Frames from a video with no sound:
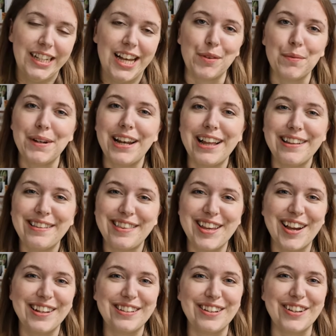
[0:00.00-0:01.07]
So unless the
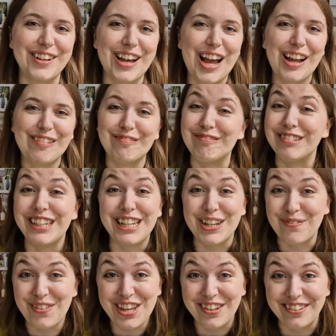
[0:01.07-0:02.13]
idea really
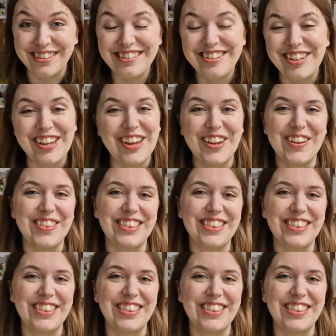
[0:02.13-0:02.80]
appeals to you,